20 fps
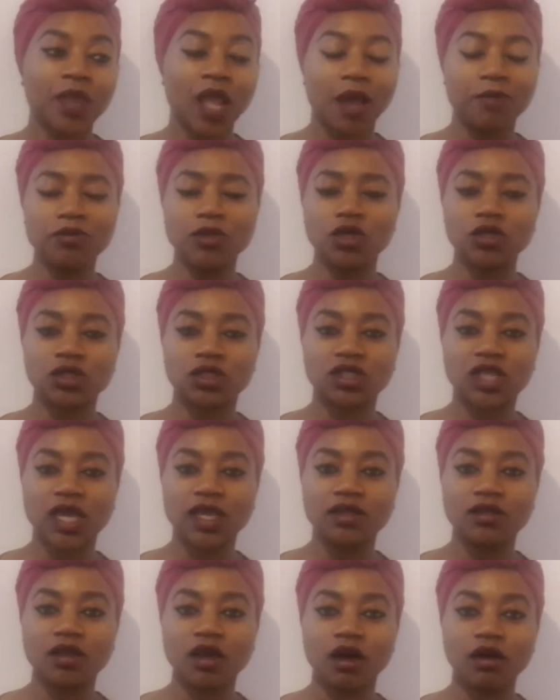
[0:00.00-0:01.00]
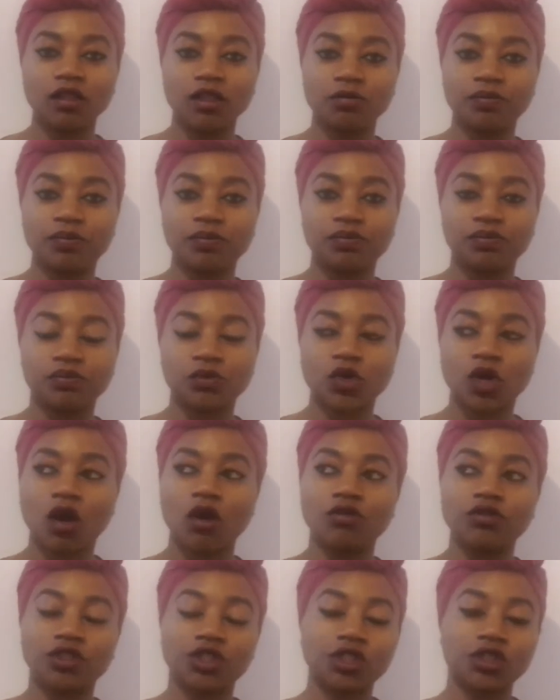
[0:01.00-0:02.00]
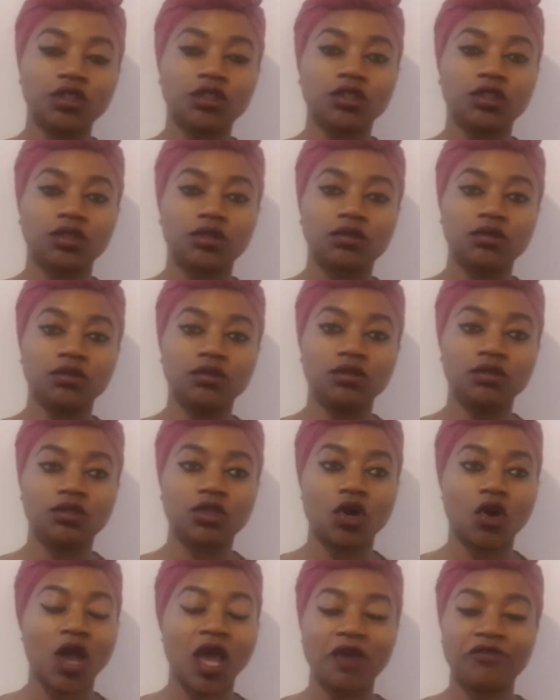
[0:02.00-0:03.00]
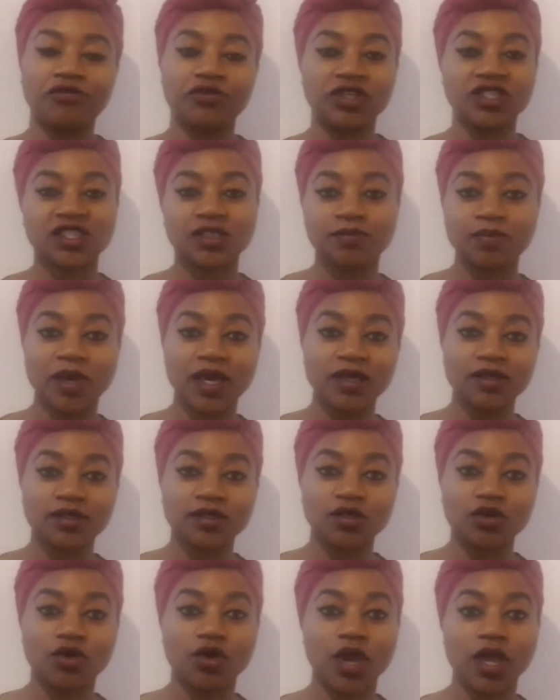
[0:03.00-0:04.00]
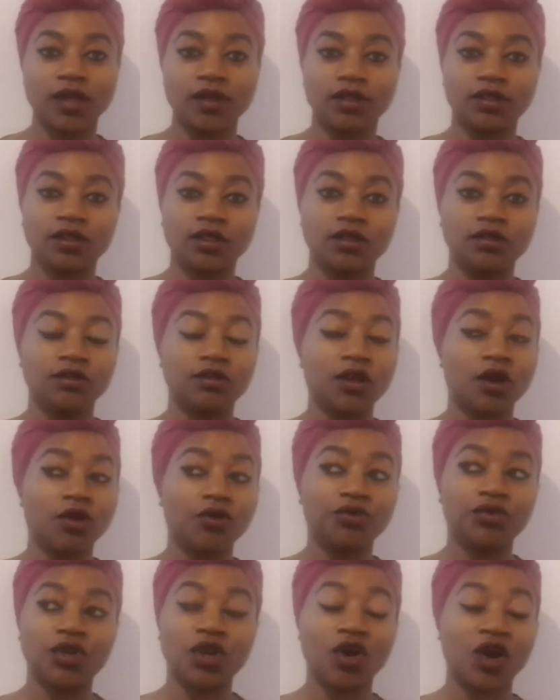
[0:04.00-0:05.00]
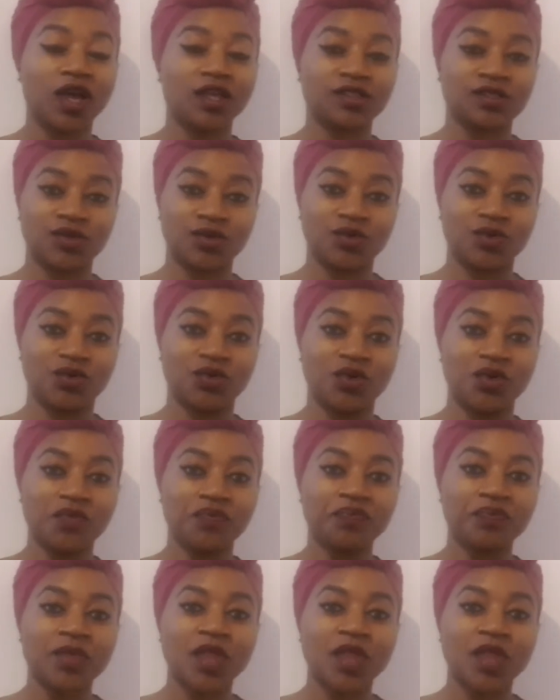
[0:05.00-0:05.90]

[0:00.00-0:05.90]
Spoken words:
I'm not saying other culture don't have respect or anything. No, not at all.